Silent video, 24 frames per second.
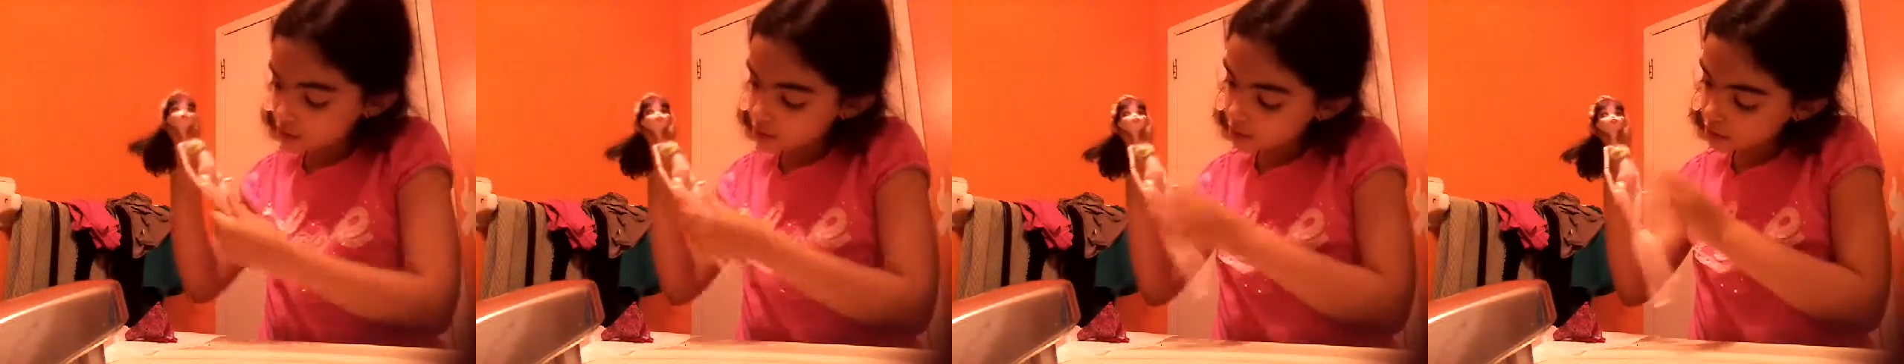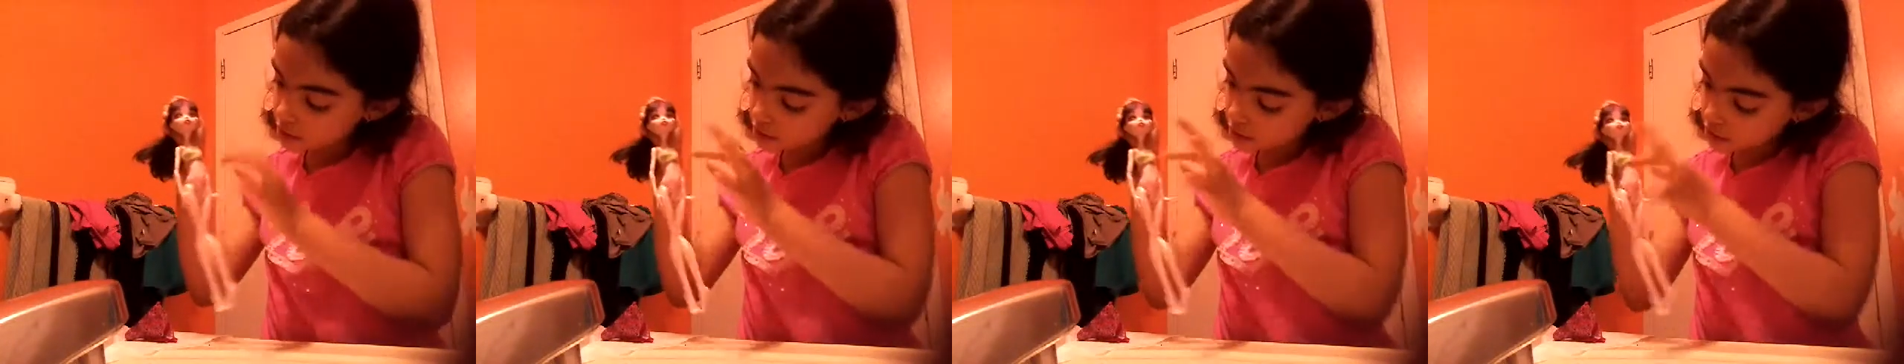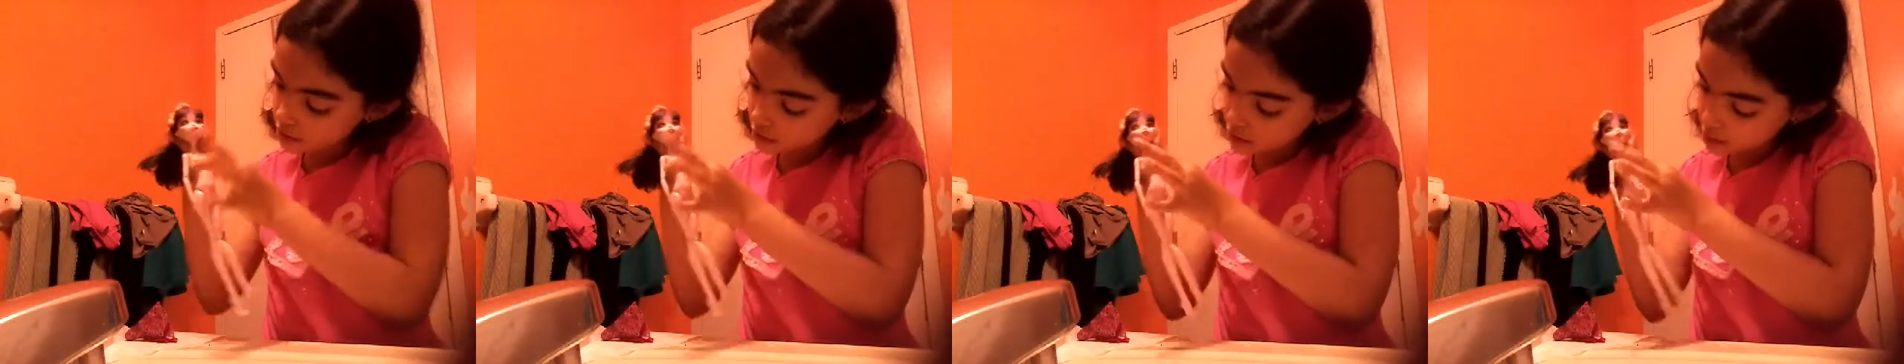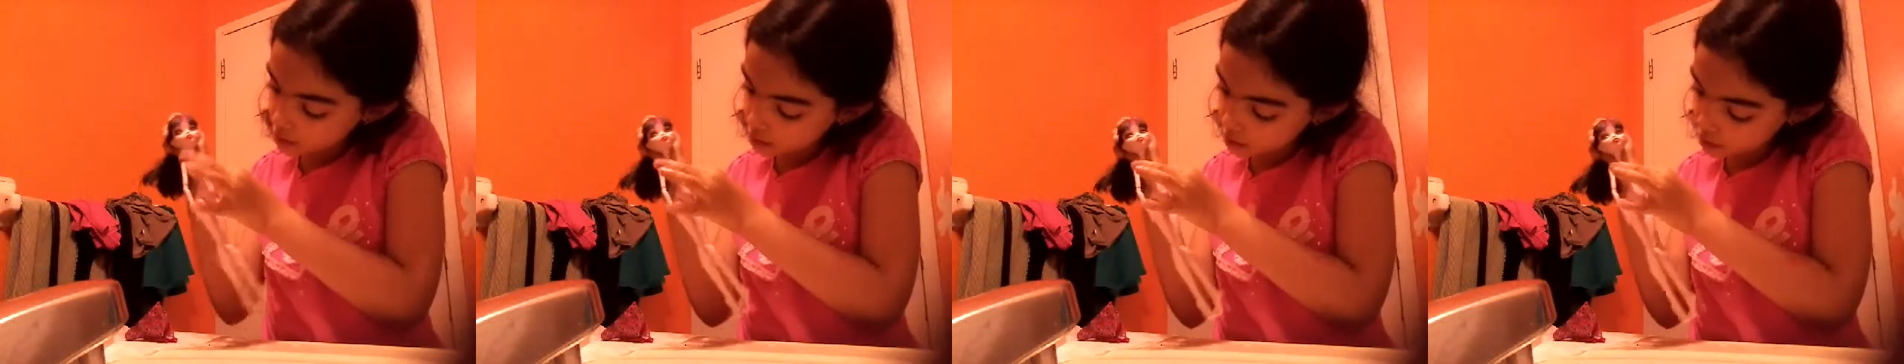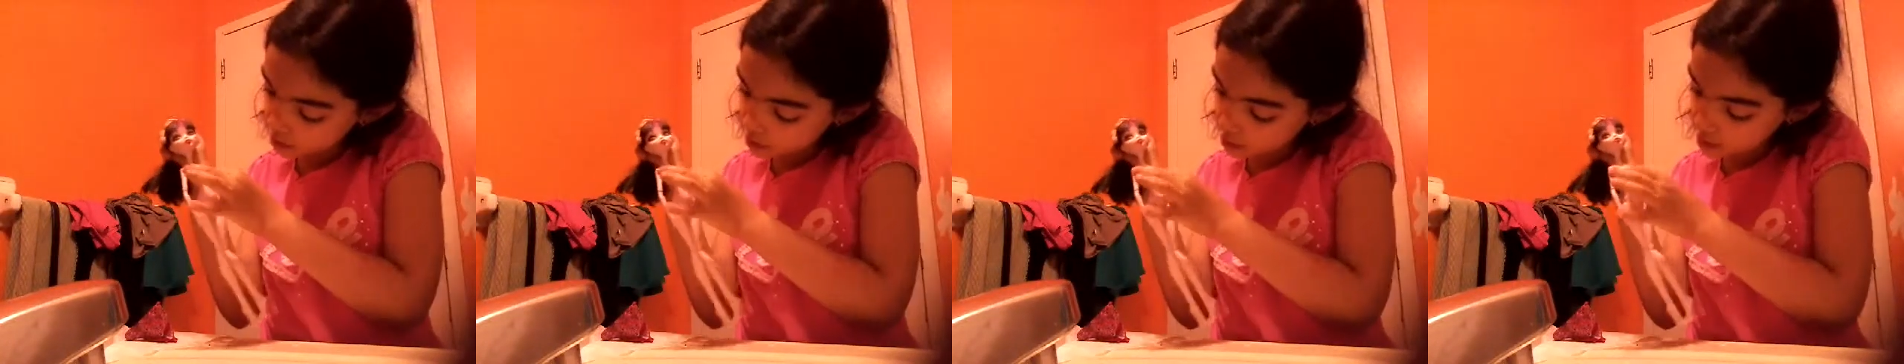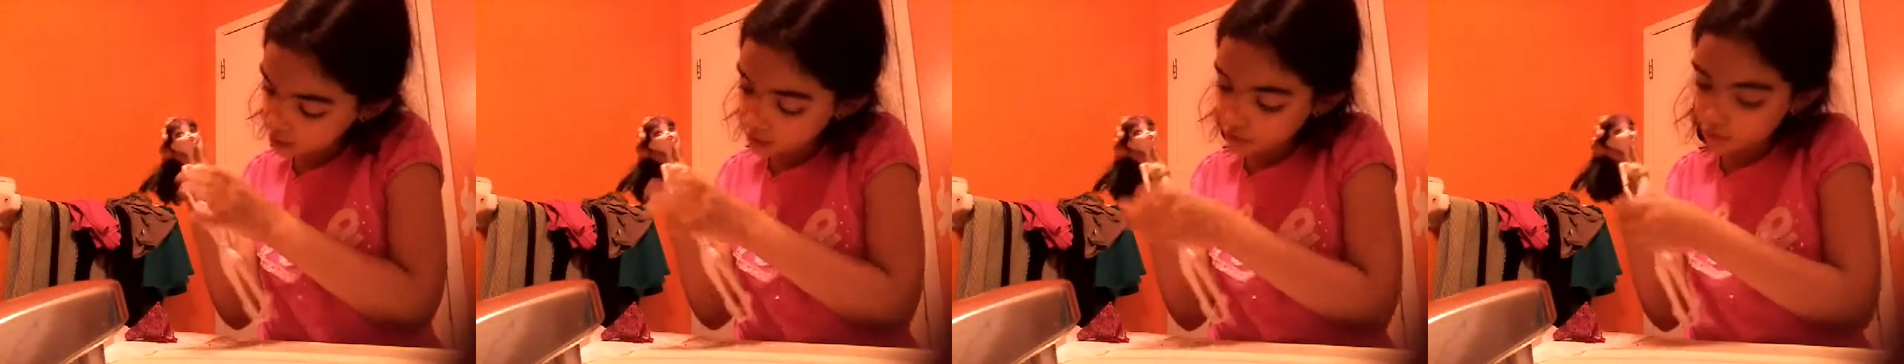because
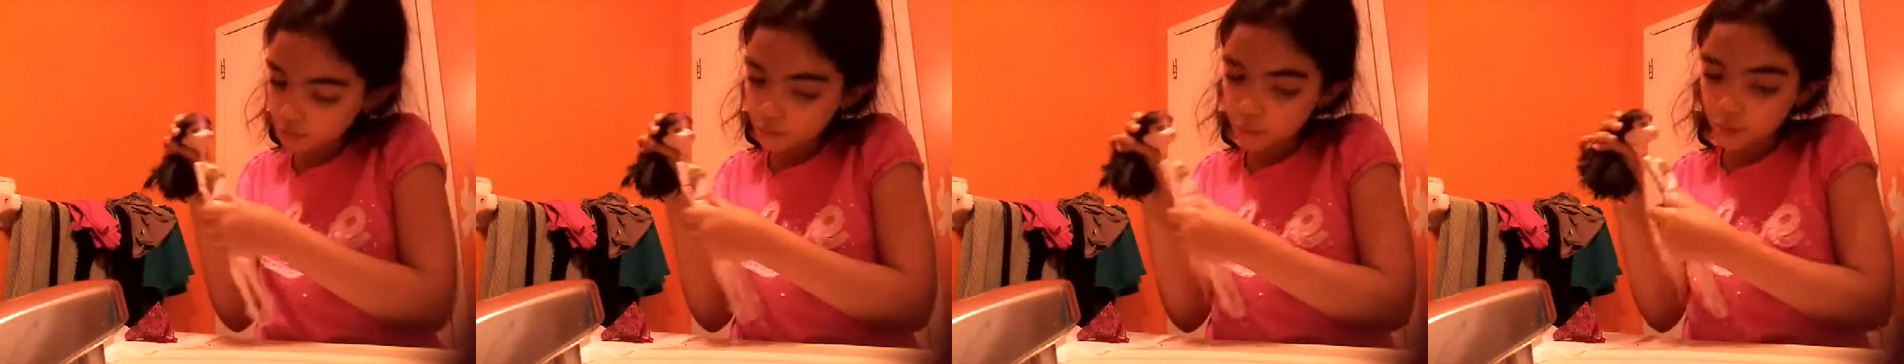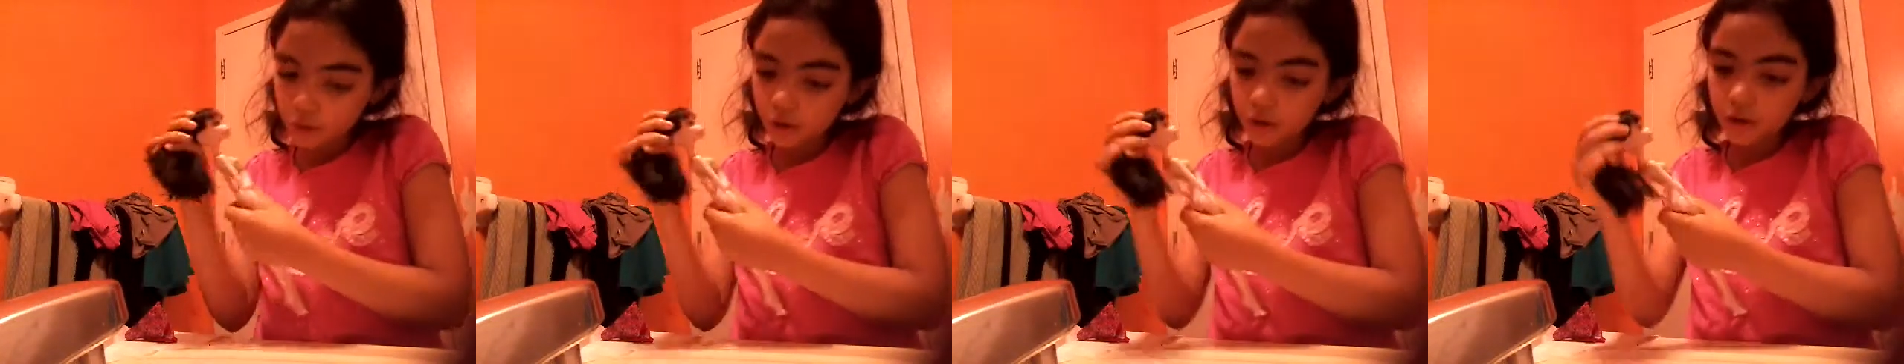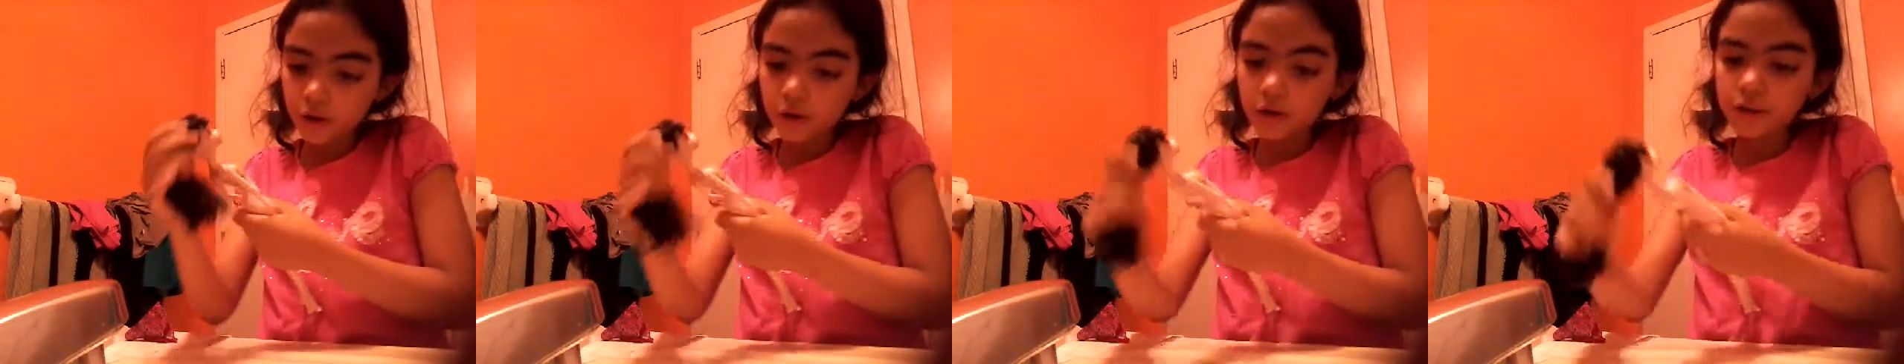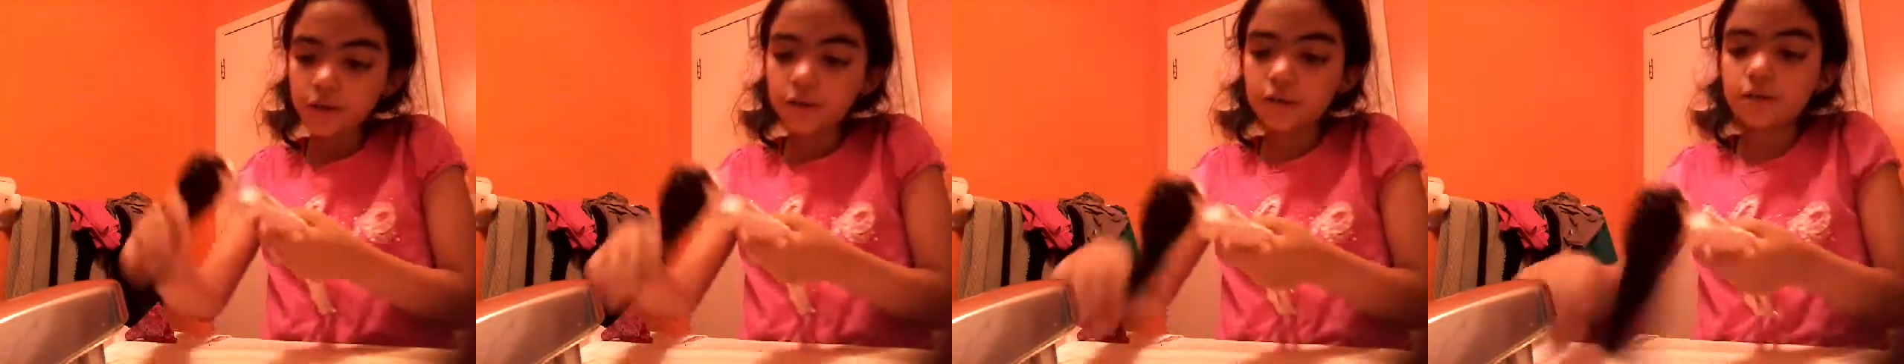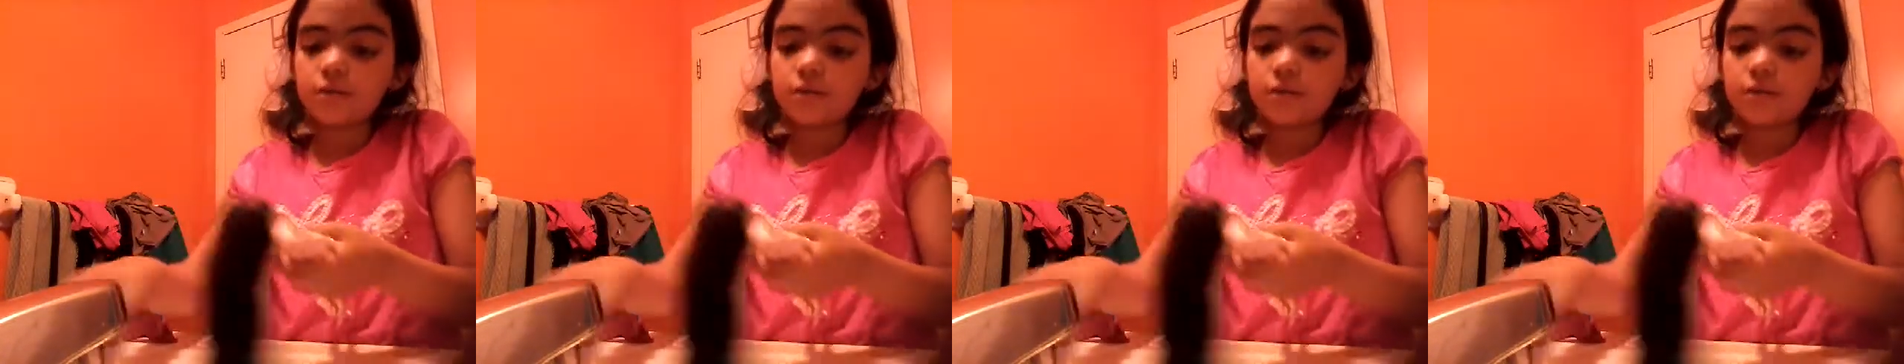this is her bra.